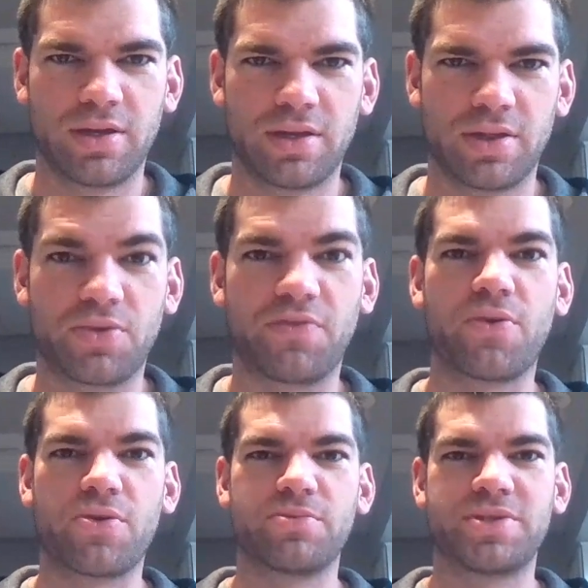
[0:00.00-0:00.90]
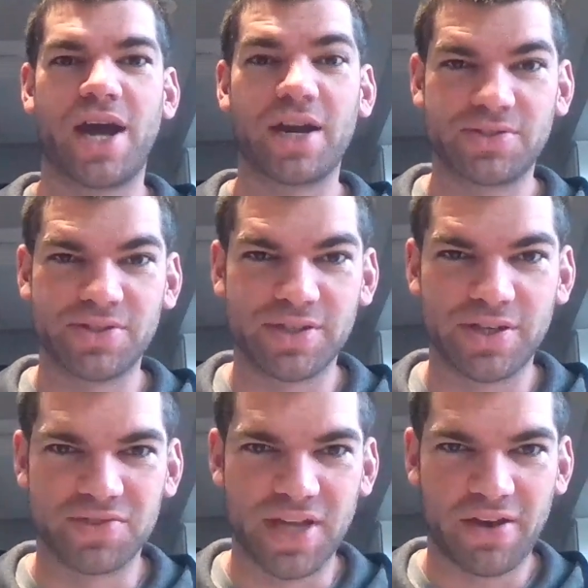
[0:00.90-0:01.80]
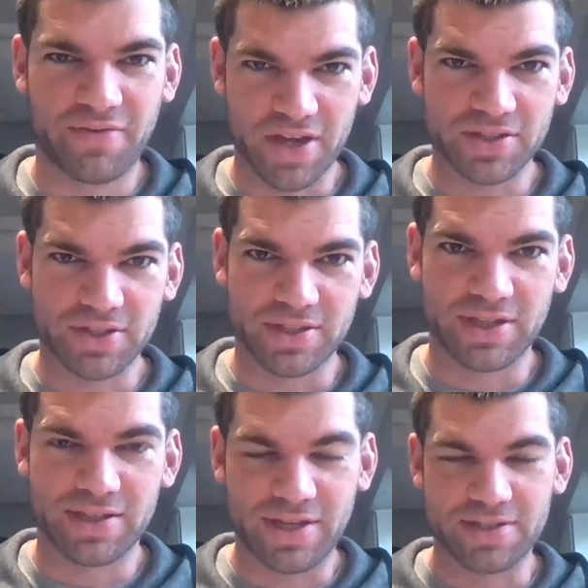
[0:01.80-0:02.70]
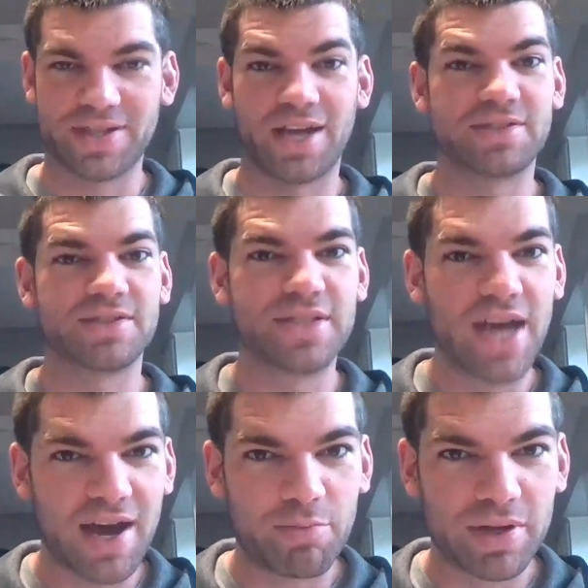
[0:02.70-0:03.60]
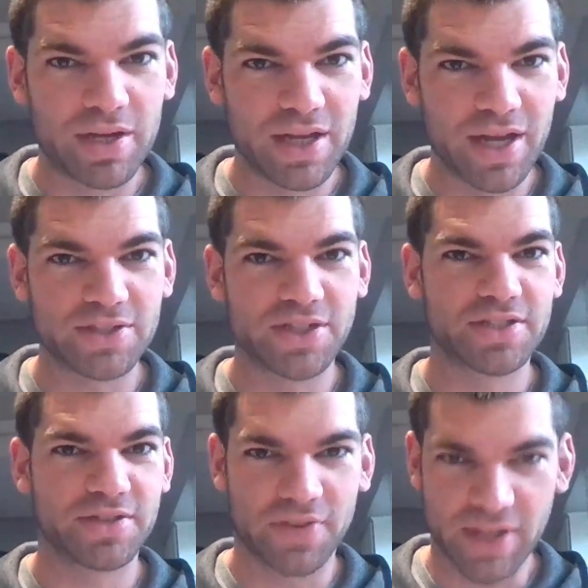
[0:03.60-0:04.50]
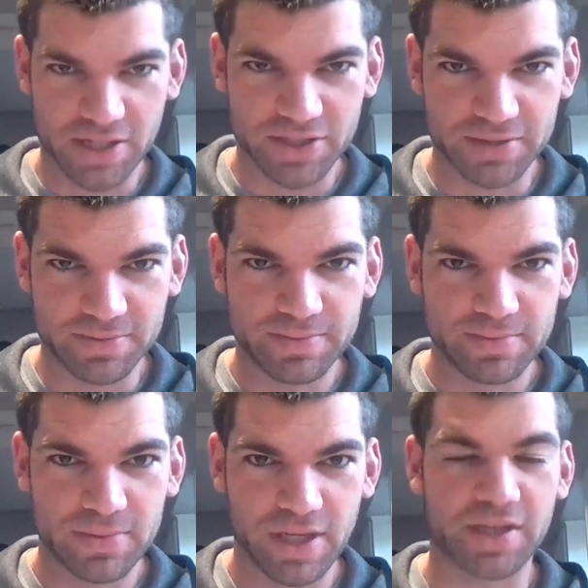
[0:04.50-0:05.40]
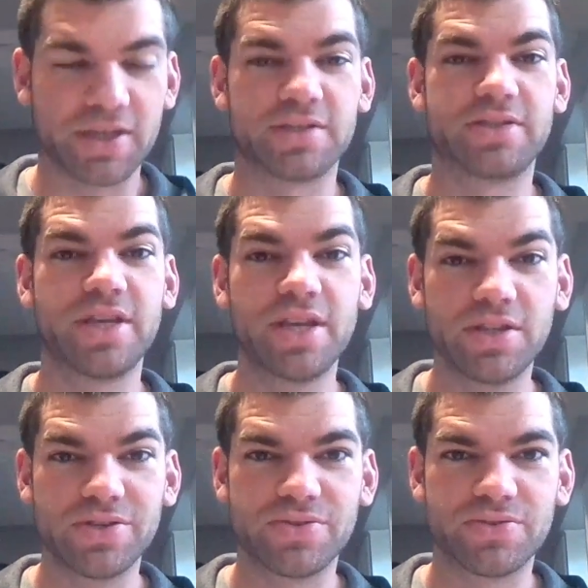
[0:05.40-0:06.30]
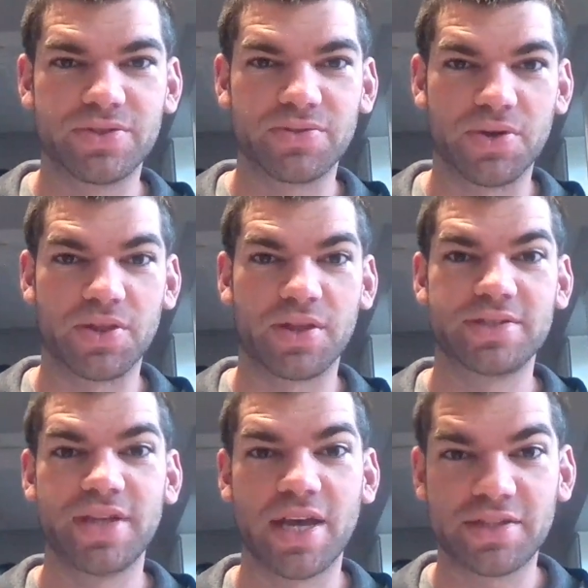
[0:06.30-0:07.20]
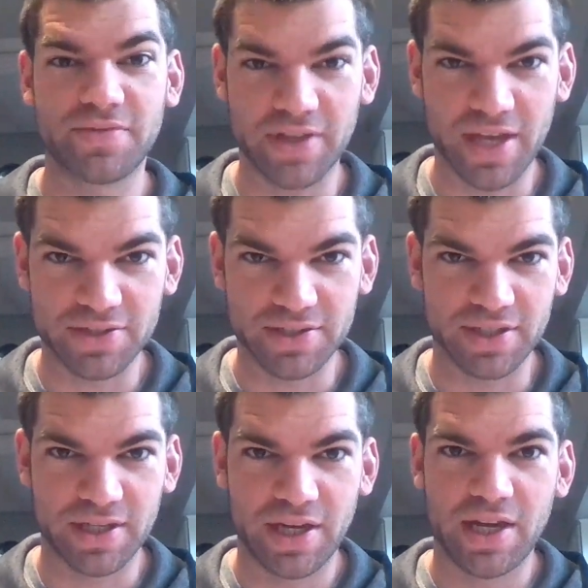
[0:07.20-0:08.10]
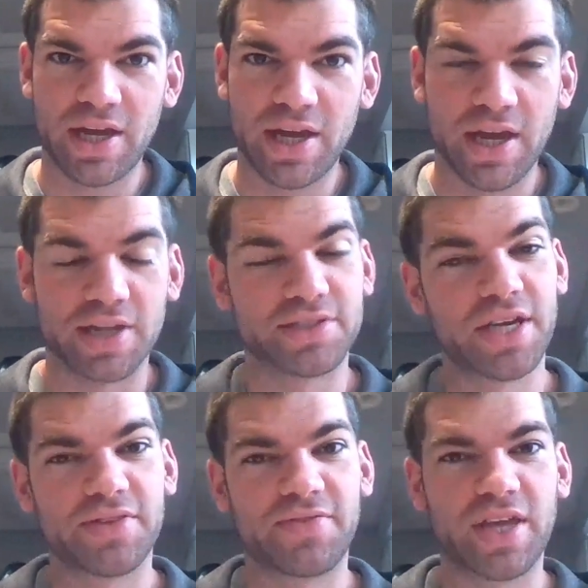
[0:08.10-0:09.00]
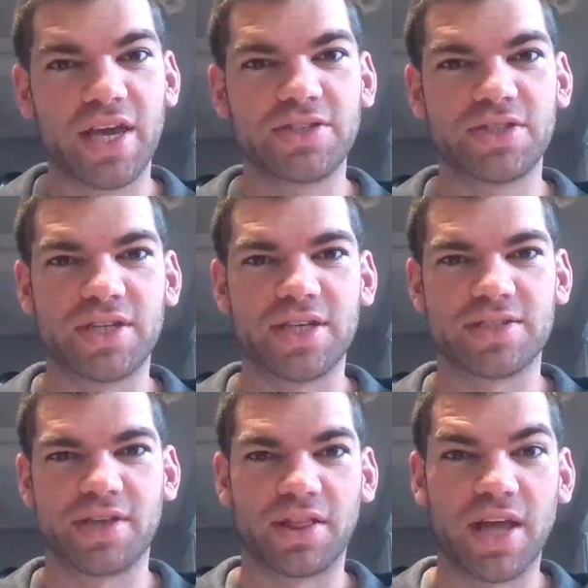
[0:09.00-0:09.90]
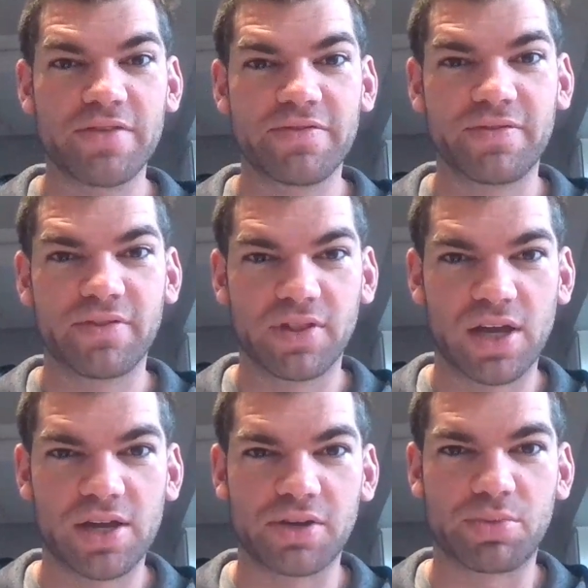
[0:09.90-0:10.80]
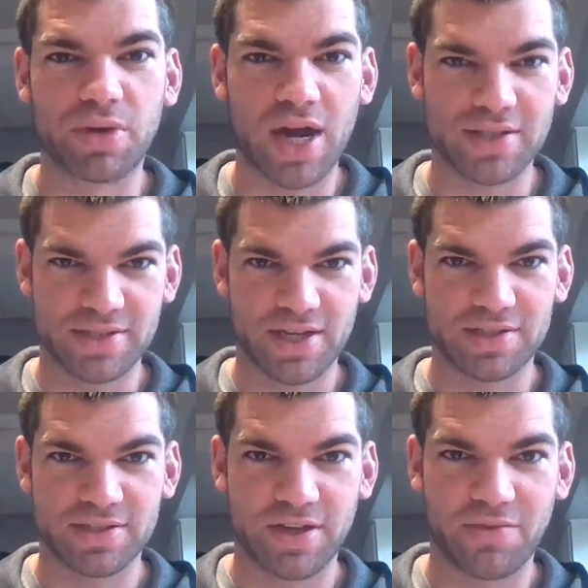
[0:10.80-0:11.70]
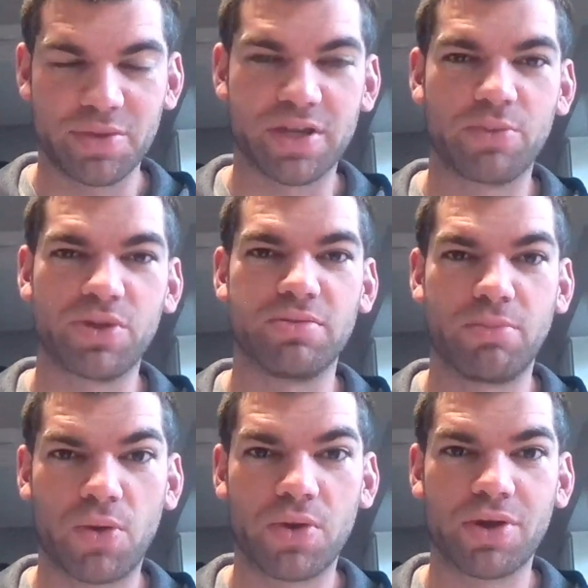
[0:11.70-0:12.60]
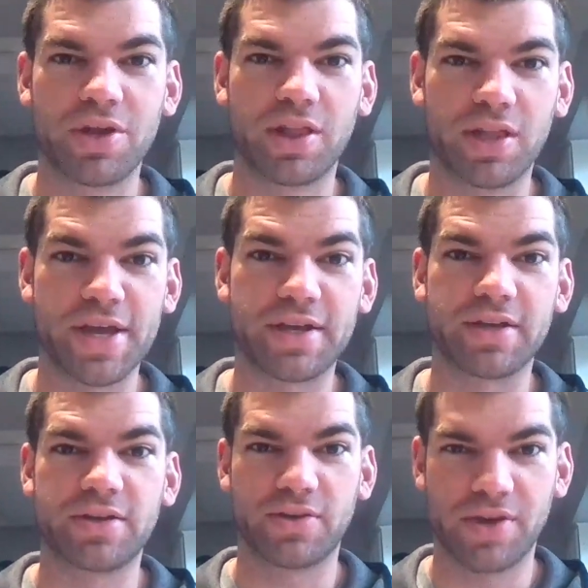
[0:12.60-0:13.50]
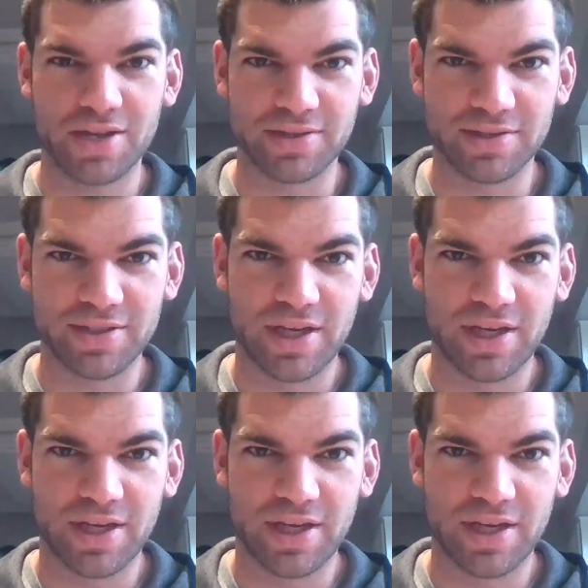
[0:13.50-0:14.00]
The Reformed doctrine of salvation does not stop at justification. It continues with sanctification. And sanctification is the lifelong process of becoming more like Christ.